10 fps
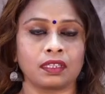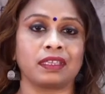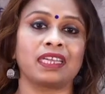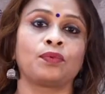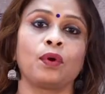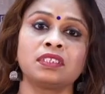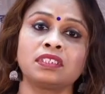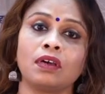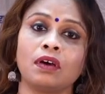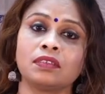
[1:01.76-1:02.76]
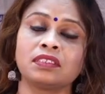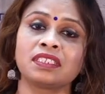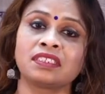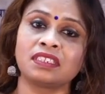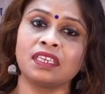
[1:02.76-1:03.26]
that was on
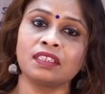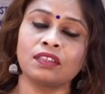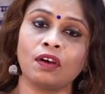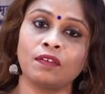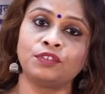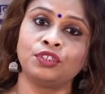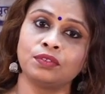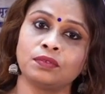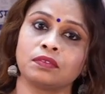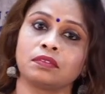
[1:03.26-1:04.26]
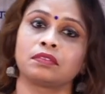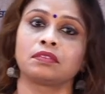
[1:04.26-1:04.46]
16th of June.